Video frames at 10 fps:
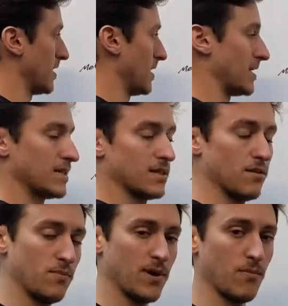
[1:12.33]
it gets a
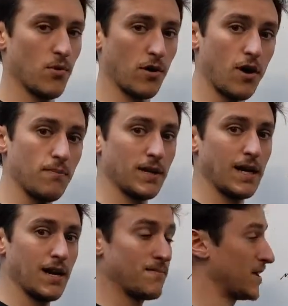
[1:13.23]
little bit more
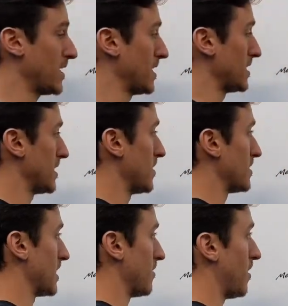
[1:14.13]
complicated because
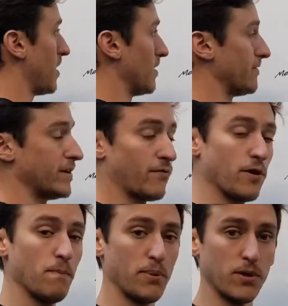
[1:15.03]
there's a lot of
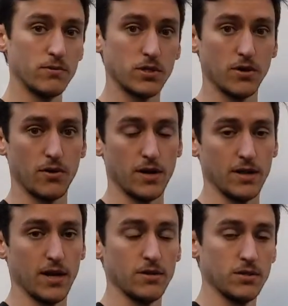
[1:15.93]
different bones going on
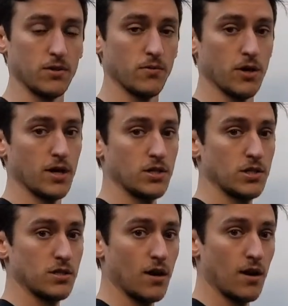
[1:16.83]
there. So we're going to
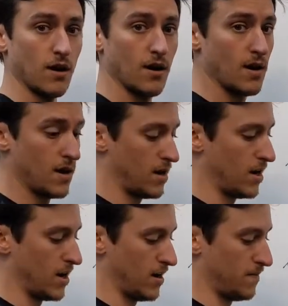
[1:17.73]
start
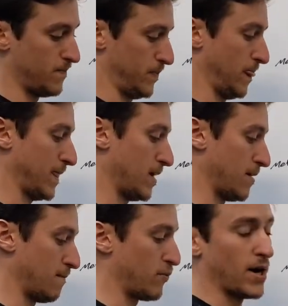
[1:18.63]

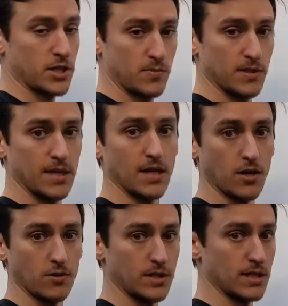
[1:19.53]
proximally and
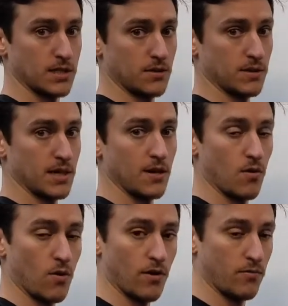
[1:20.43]
go distally,
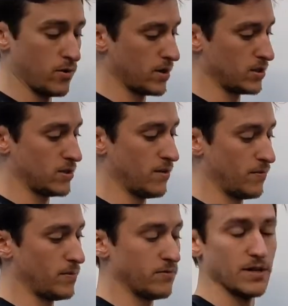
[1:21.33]
or we're going to start
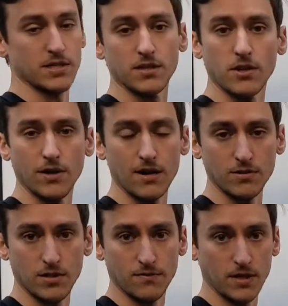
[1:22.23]
from the wrist and go down
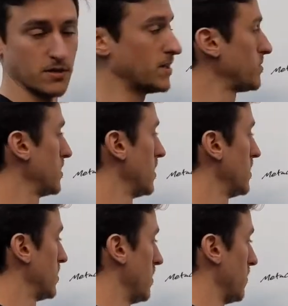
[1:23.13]
to the fingertips.
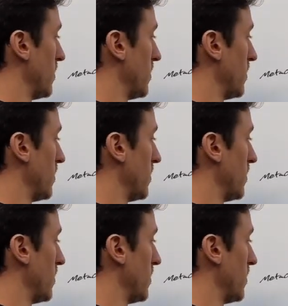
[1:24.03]
So